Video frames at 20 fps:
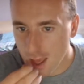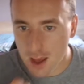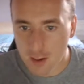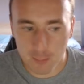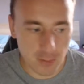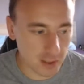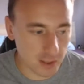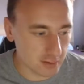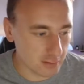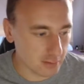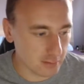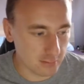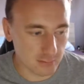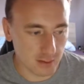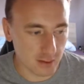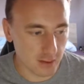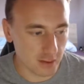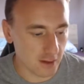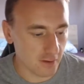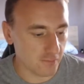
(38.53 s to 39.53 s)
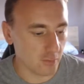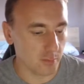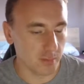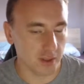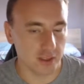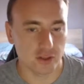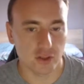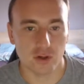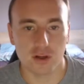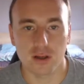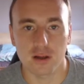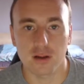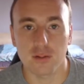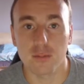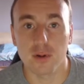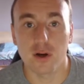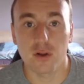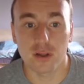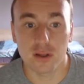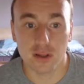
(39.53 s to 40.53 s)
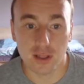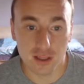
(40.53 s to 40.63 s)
But enough of me talking about it,